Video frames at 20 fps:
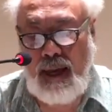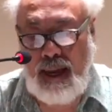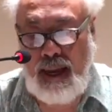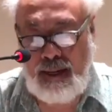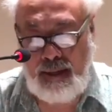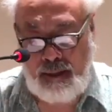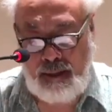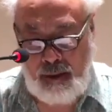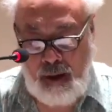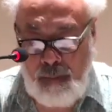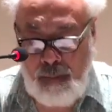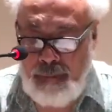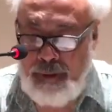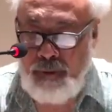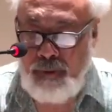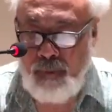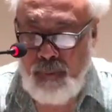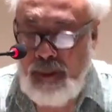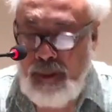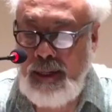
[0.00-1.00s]
and a
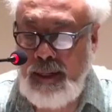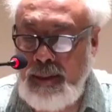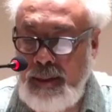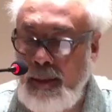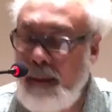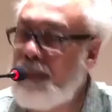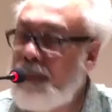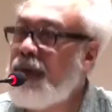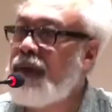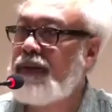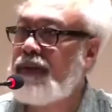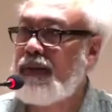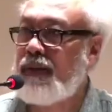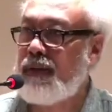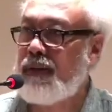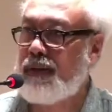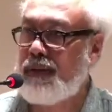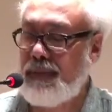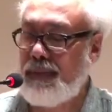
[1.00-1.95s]
common will in the present.